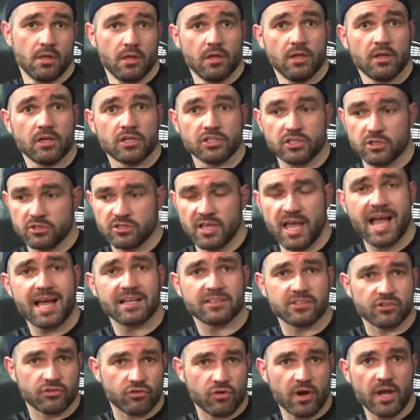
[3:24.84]
Because it's hard
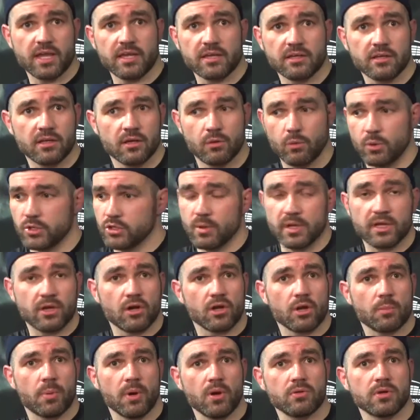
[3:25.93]
to train when you ain't got an
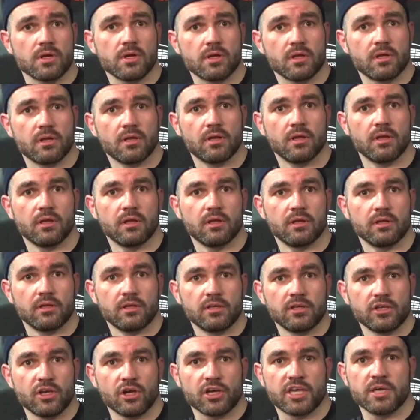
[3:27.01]
opponent.
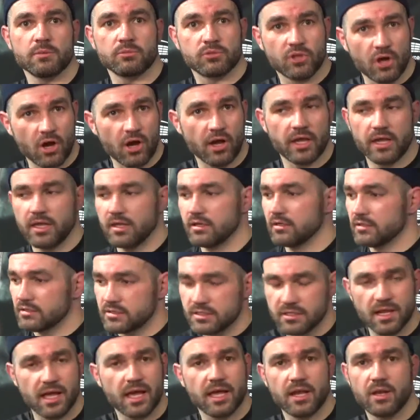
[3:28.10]
You got to keep dieting, this
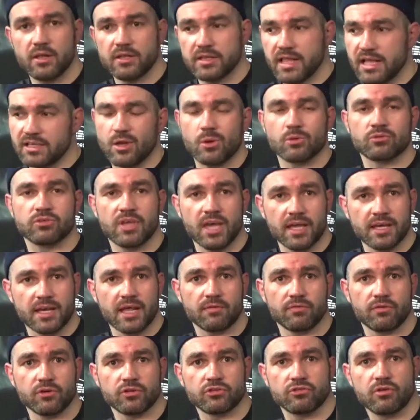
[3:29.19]
and that, and I was getting that
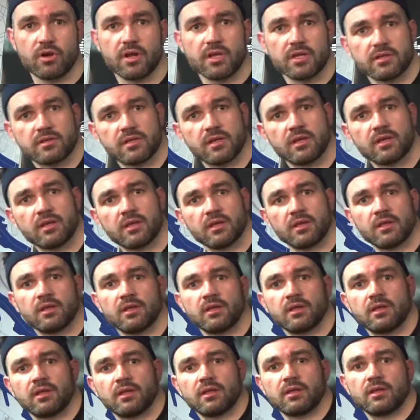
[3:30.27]
frustrated.
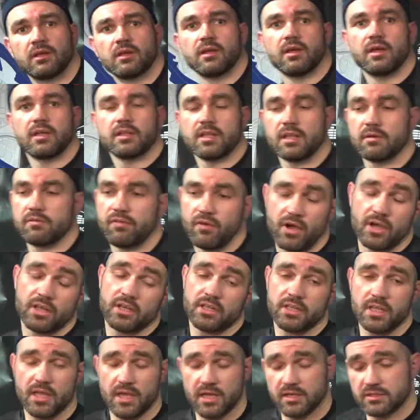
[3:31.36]
And then
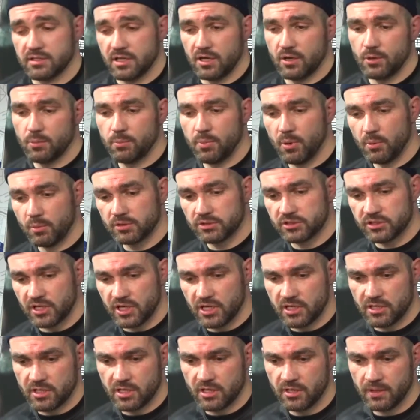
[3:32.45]
finally, but we'll
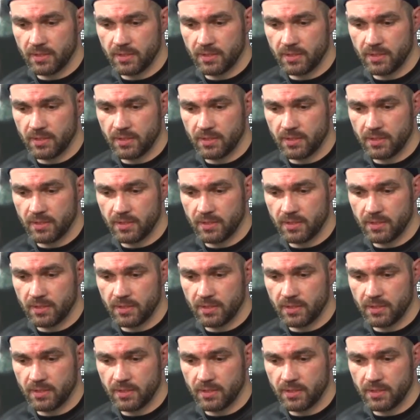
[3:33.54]
see.